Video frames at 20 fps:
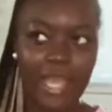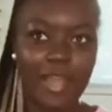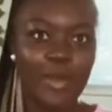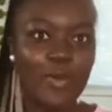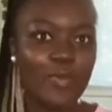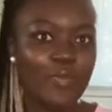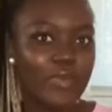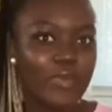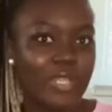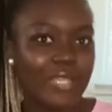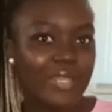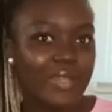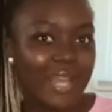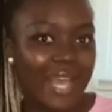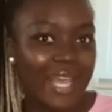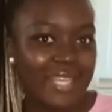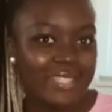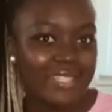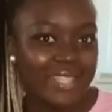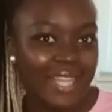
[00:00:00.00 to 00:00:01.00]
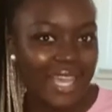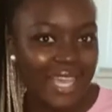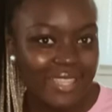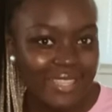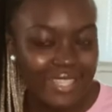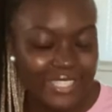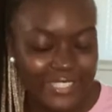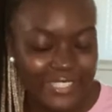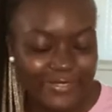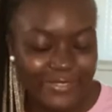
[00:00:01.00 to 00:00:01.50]
Hopefully you guys
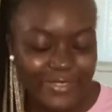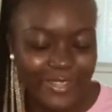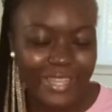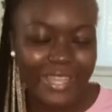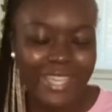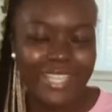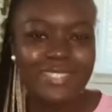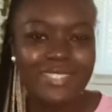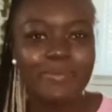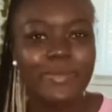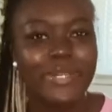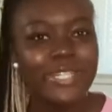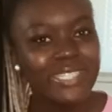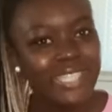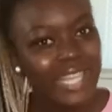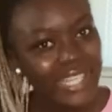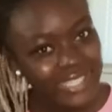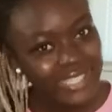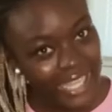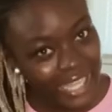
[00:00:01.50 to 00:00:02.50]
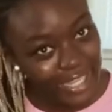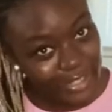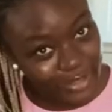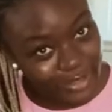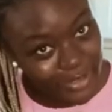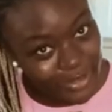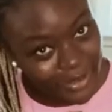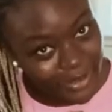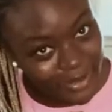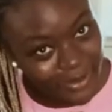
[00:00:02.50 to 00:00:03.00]
like this vlog as much as I
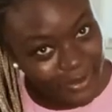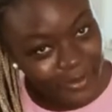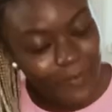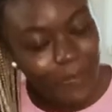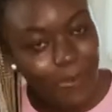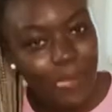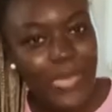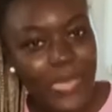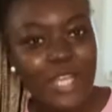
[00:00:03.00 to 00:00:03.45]
do.